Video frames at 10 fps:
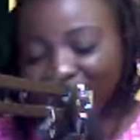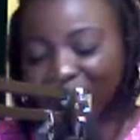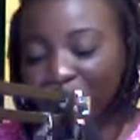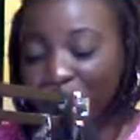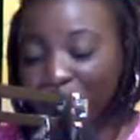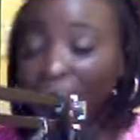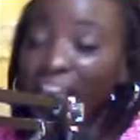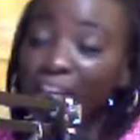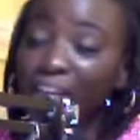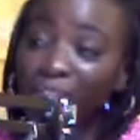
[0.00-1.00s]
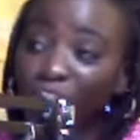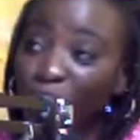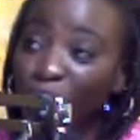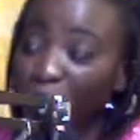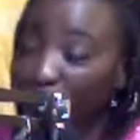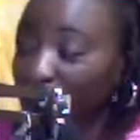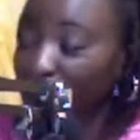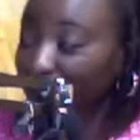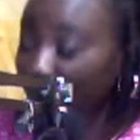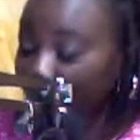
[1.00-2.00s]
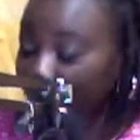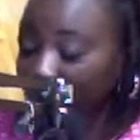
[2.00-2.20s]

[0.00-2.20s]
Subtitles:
Oh boy. Can you imagine your girlfriend hearing that?